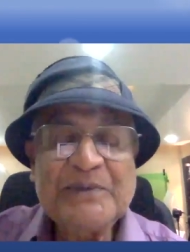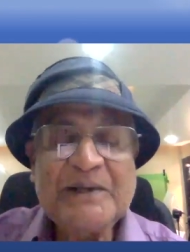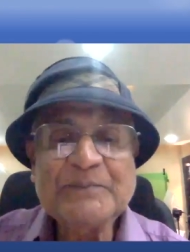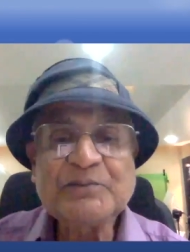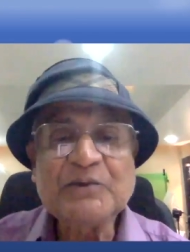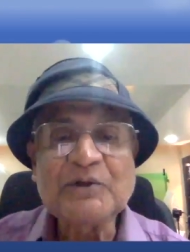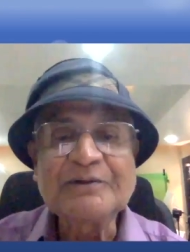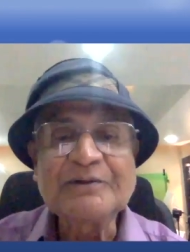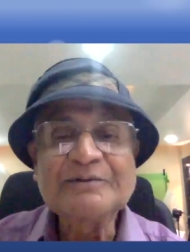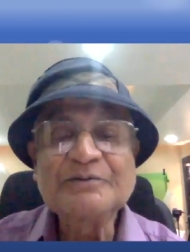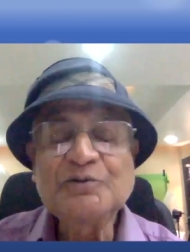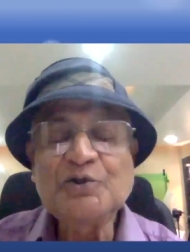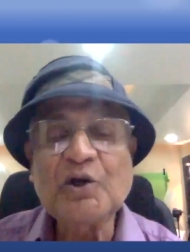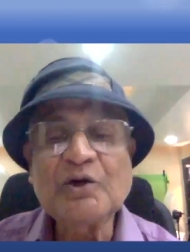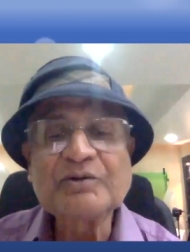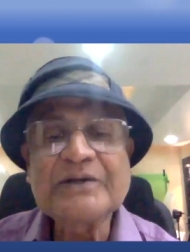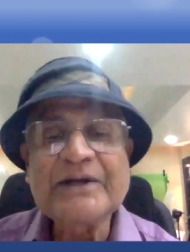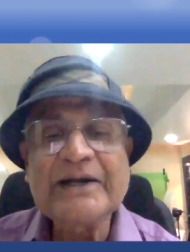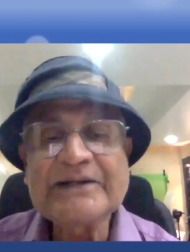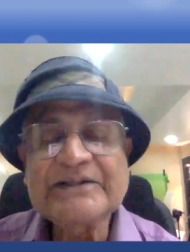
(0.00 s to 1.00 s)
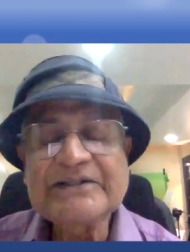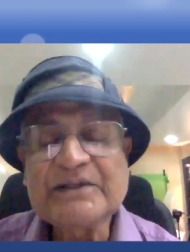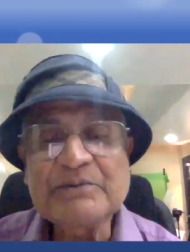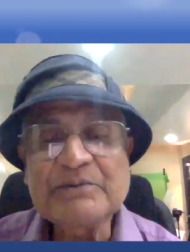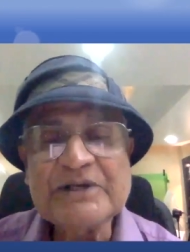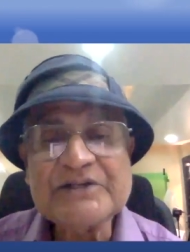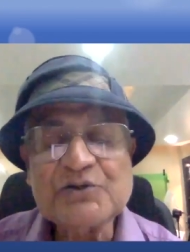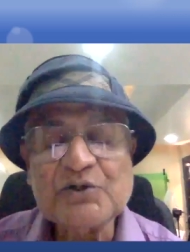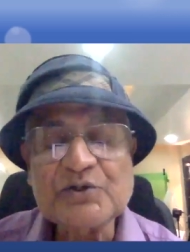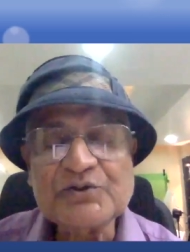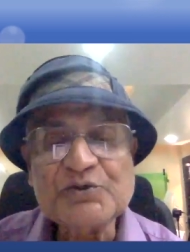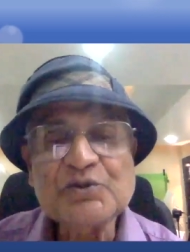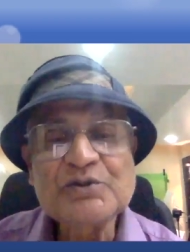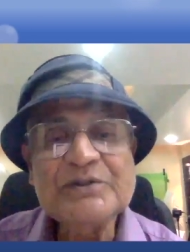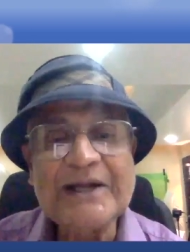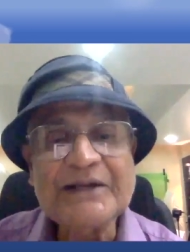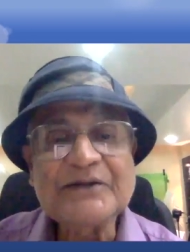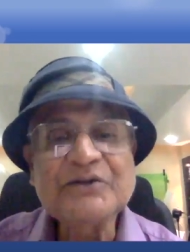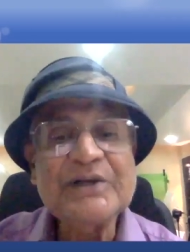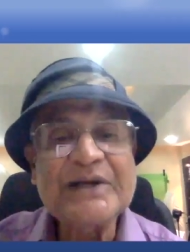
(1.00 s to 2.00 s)
people don't get the
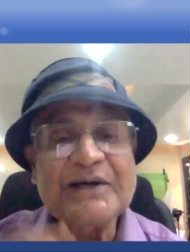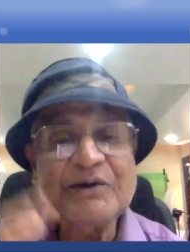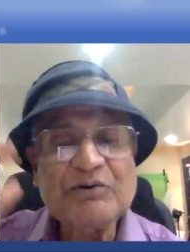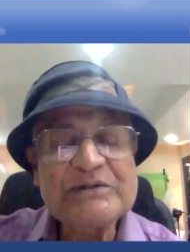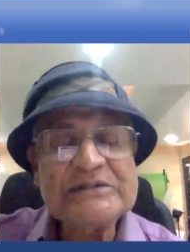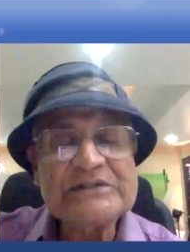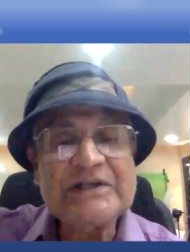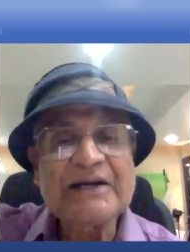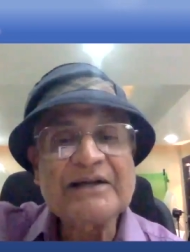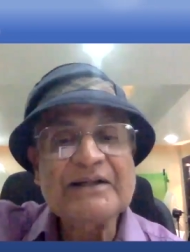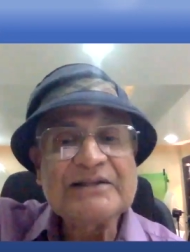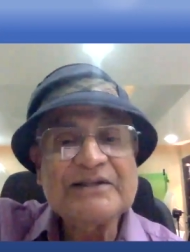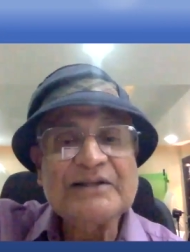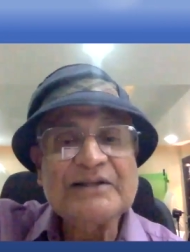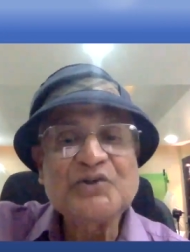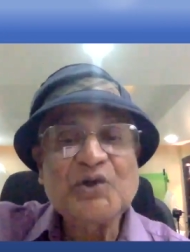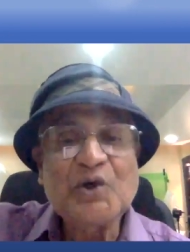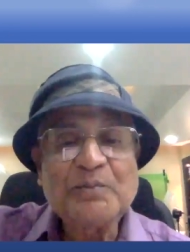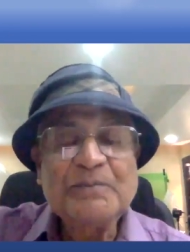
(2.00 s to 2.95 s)
message that there is another